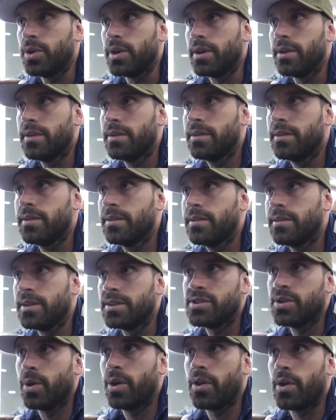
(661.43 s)
do it.
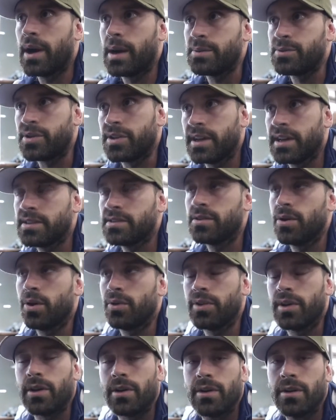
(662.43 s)
There's no other option. That's the
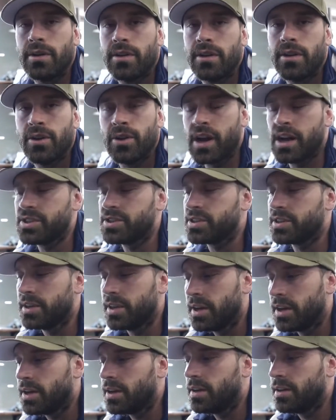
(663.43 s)
whole thing. You guys should
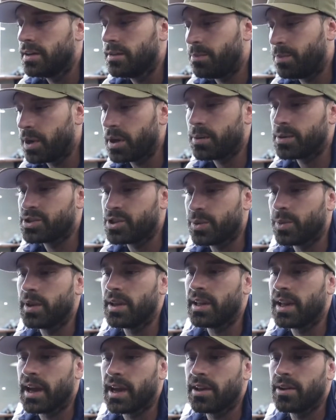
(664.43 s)
pick what you
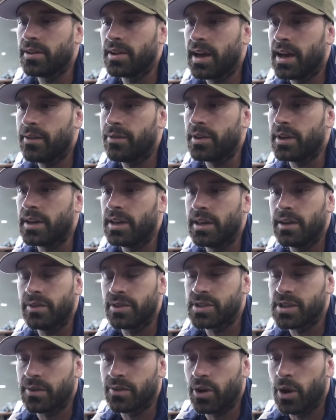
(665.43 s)
really like in your life and give
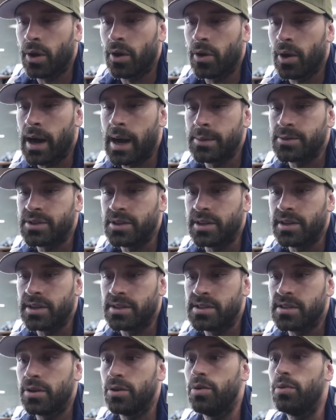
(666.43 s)
yourself no other option
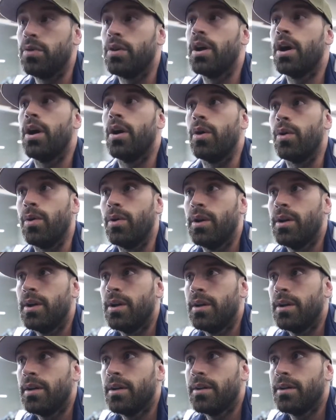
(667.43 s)
until you know
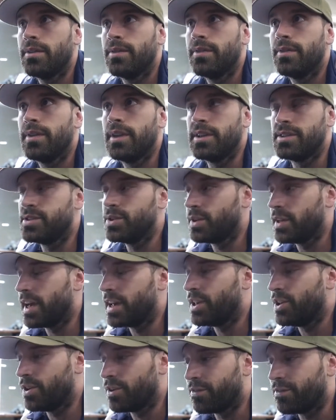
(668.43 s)
until
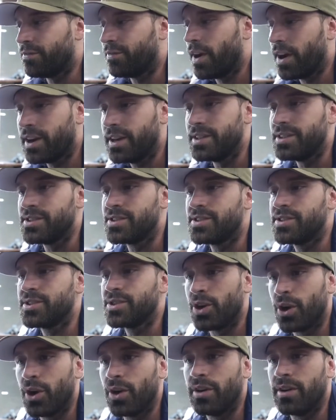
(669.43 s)
like you're fucking
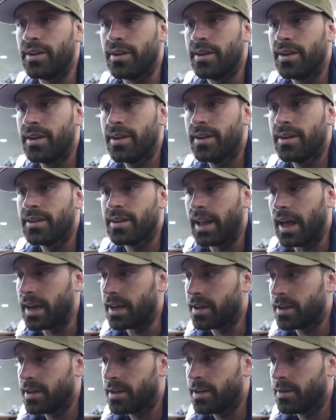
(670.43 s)
certain
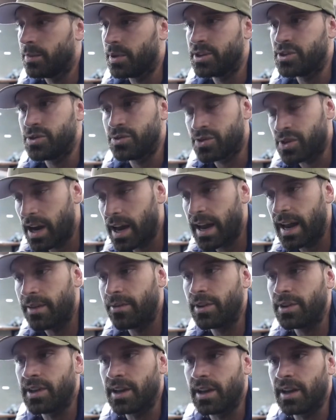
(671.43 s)
like because you tried
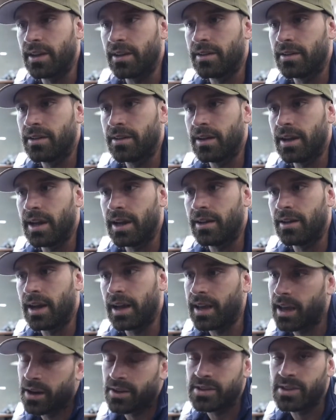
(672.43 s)
everything and
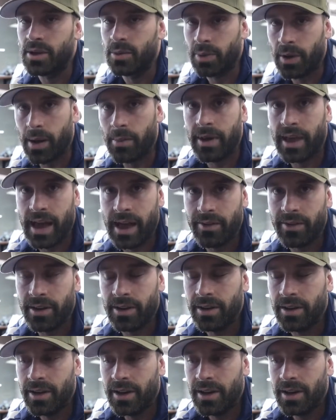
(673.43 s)
i guarantee you probably
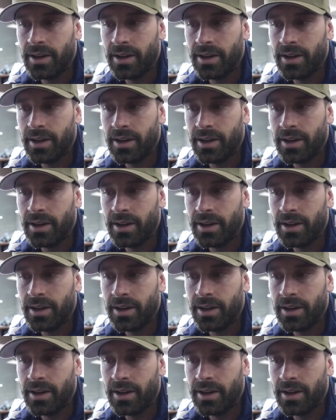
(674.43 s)
haven't